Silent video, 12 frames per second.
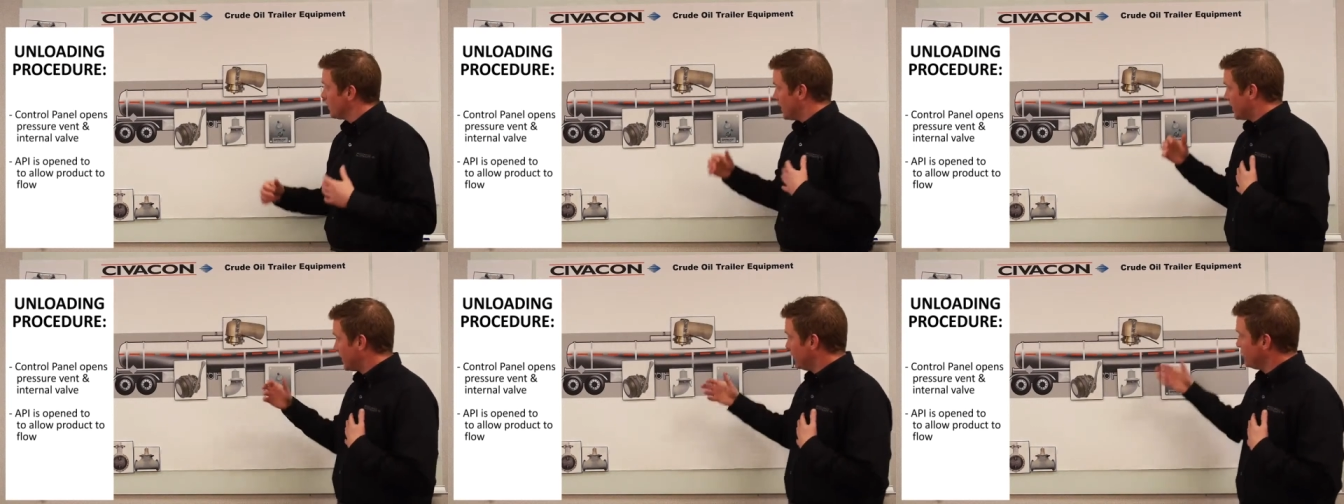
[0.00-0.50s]

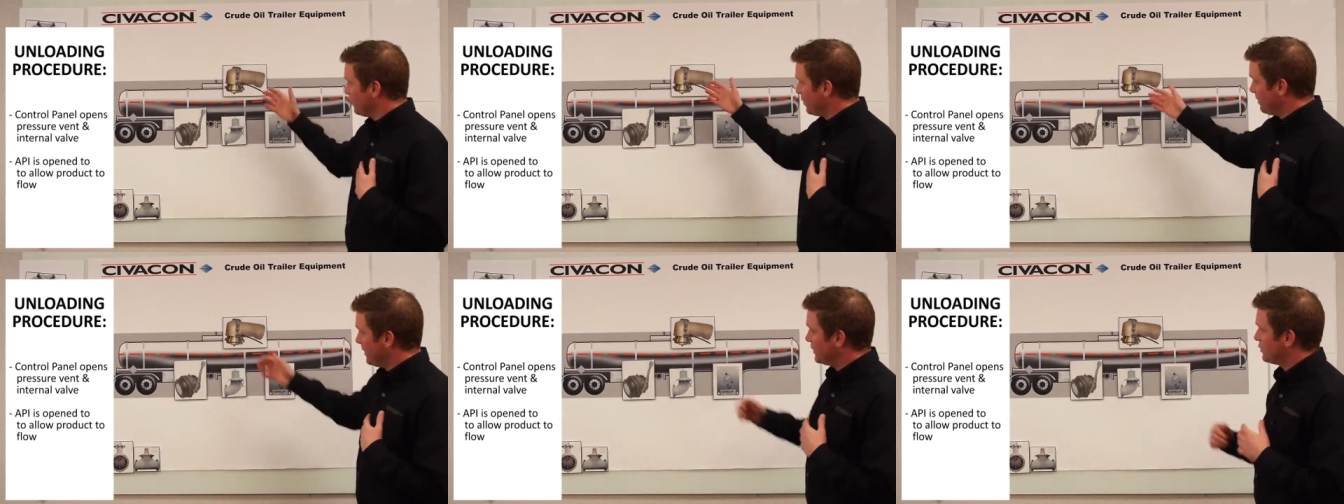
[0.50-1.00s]
Again, you
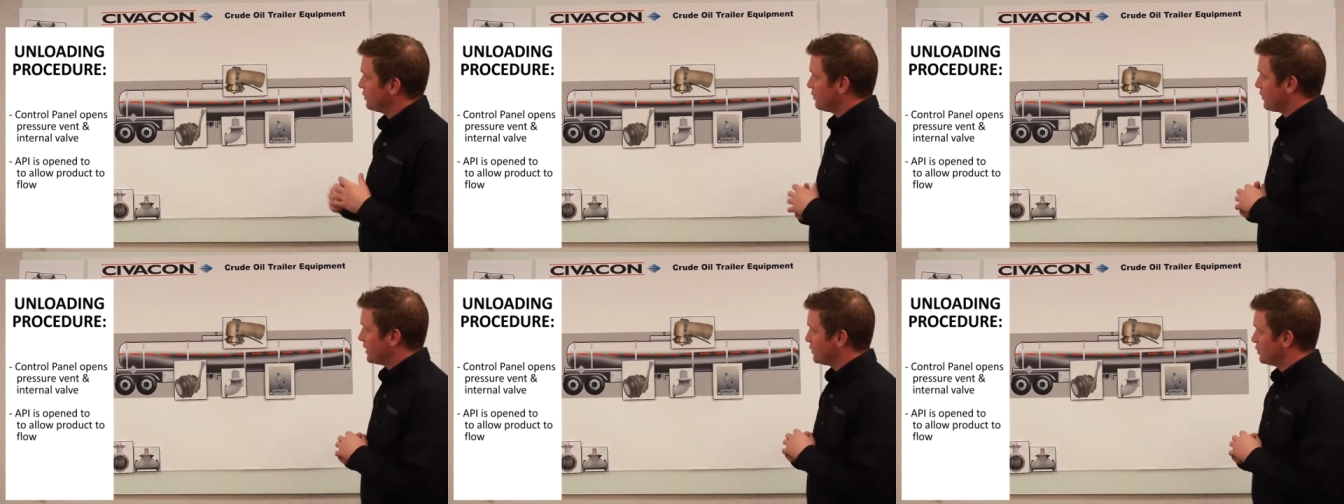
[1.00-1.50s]
want to make
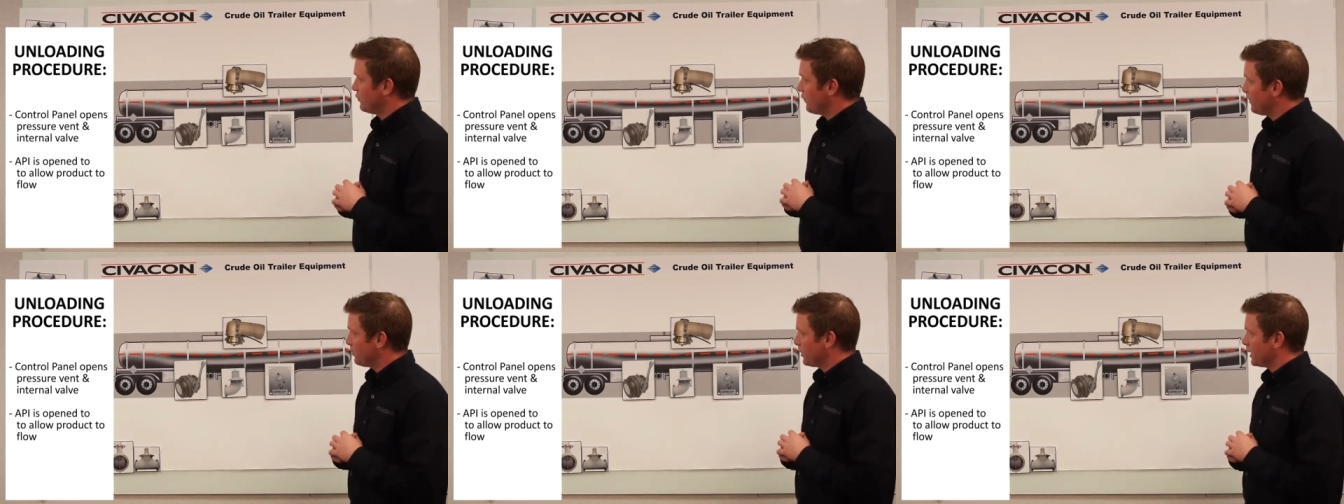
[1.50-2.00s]
sure that your
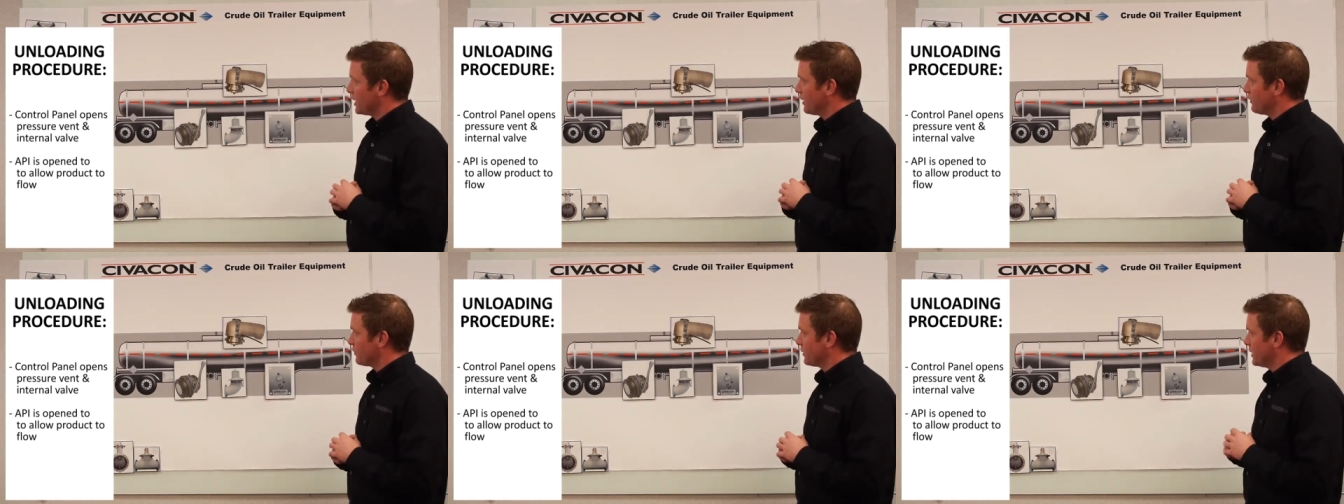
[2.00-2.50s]
vapor
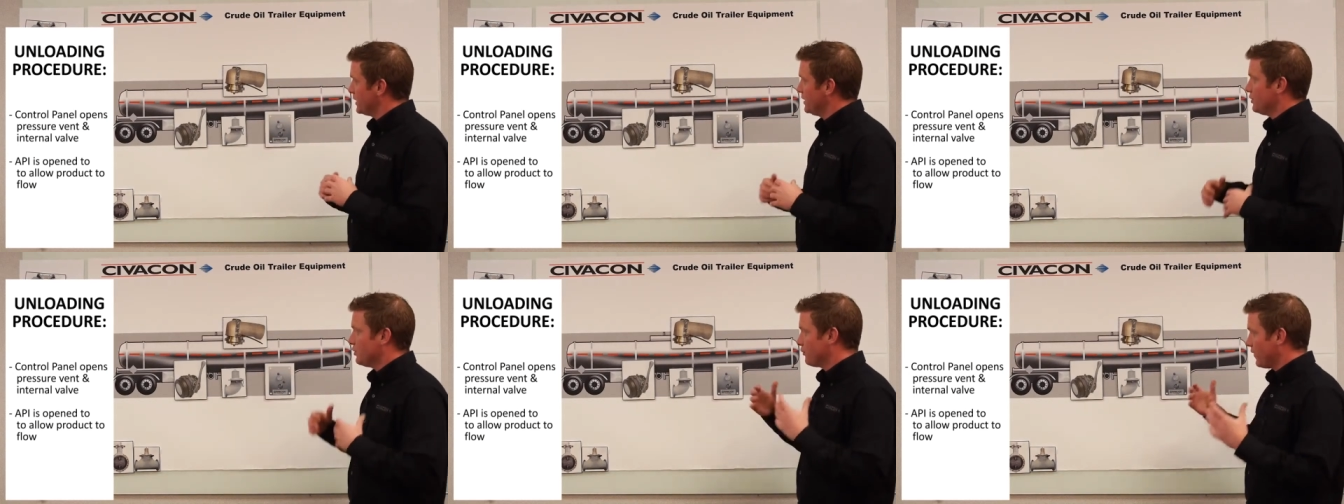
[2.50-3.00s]
recovery,
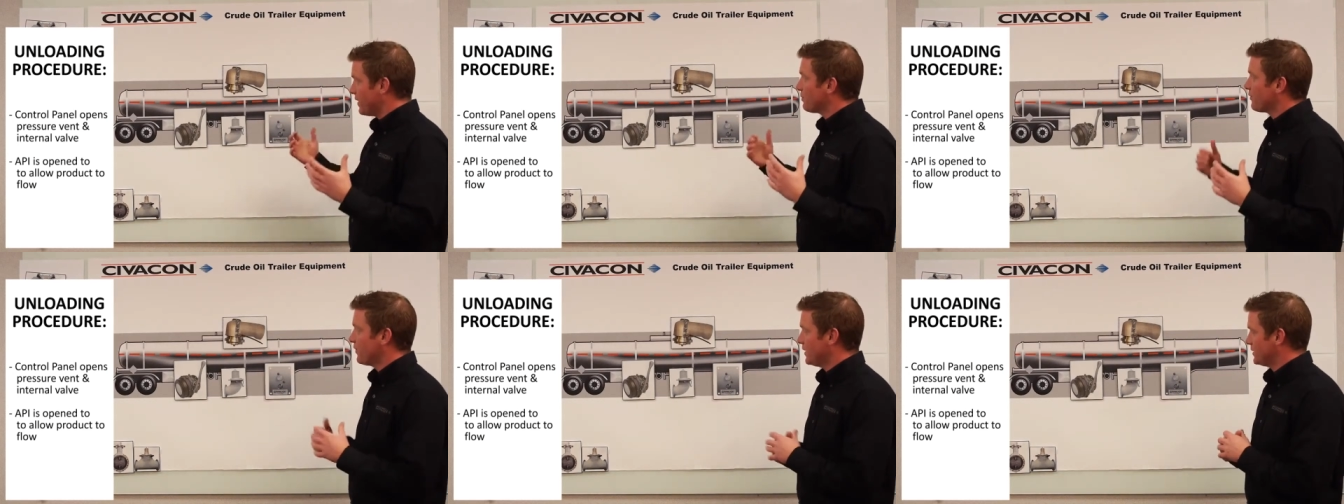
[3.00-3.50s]
your
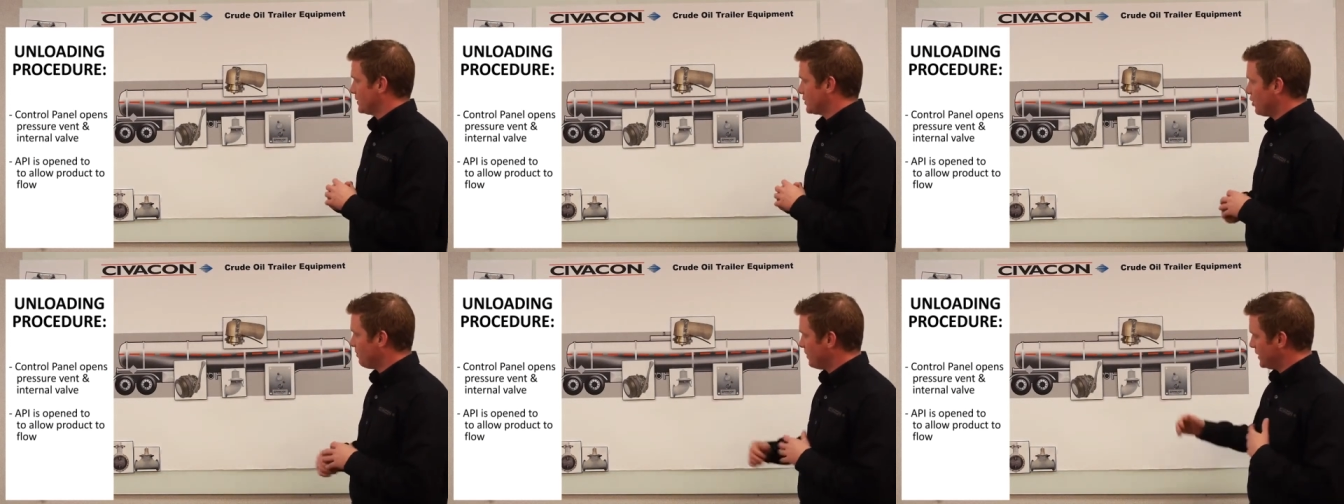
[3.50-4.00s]
vapor vent is
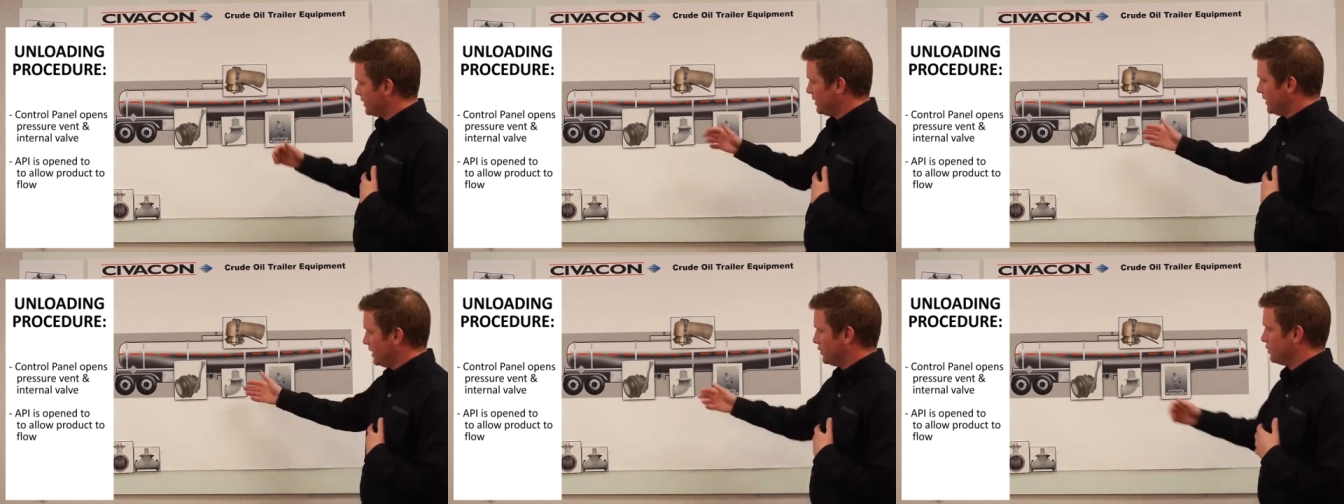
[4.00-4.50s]
open
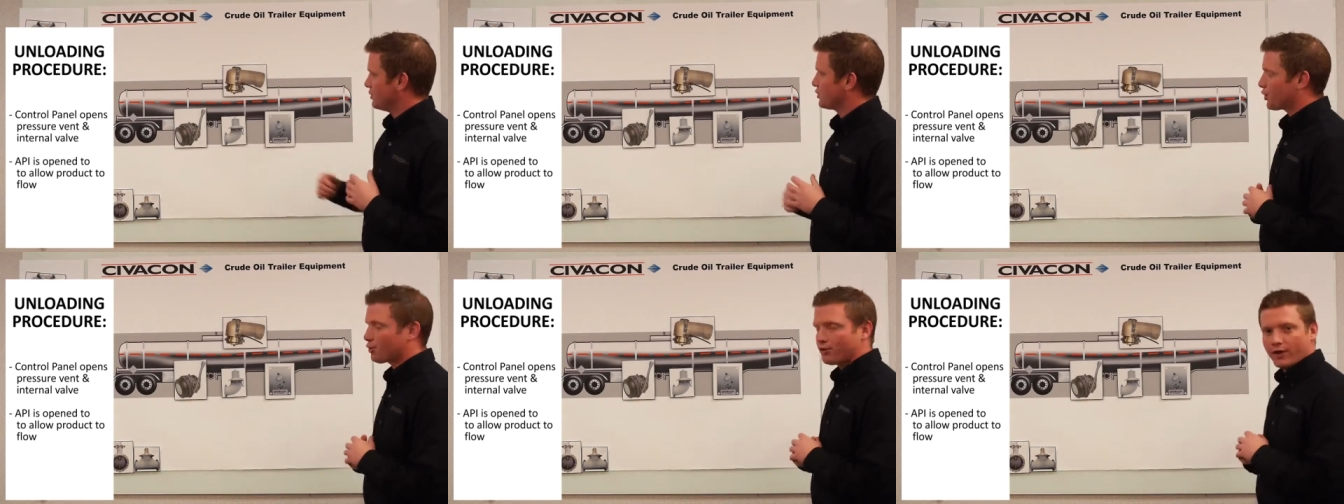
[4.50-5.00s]
and your
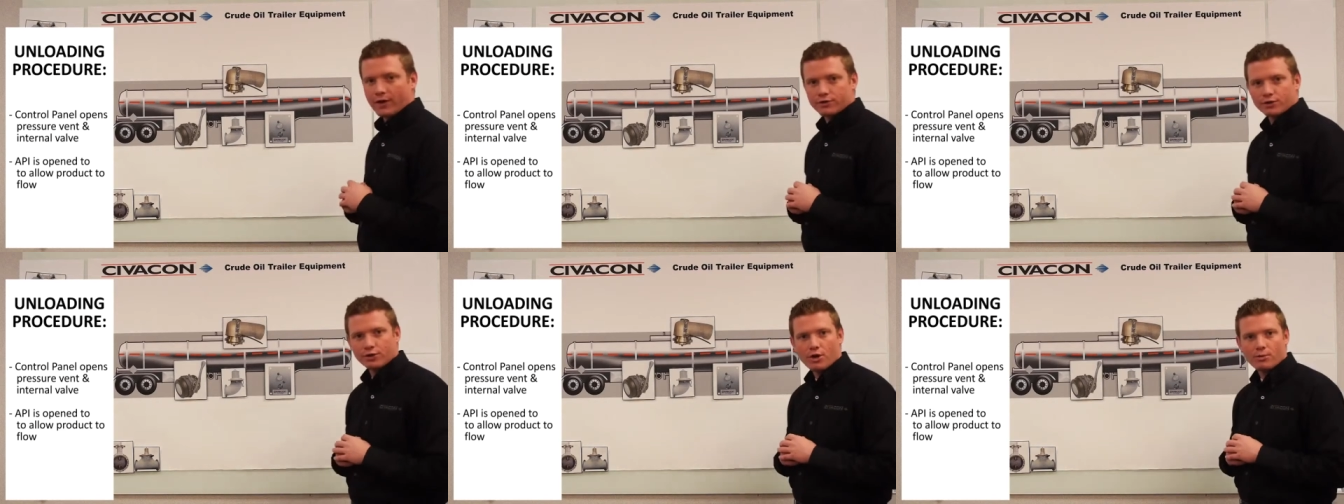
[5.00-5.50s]
internal
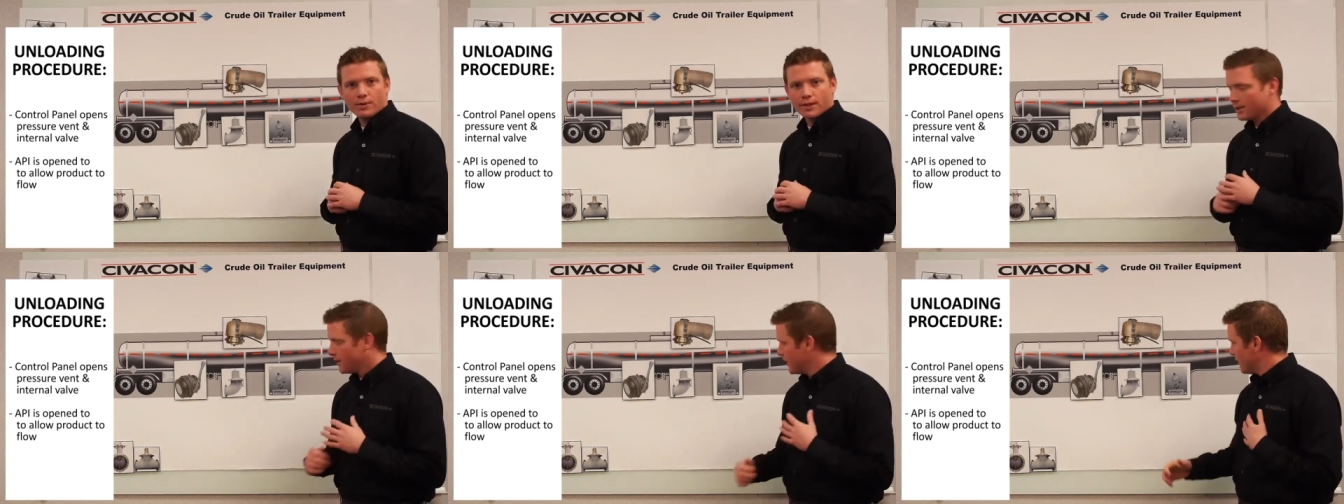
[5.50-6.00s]
valves are open.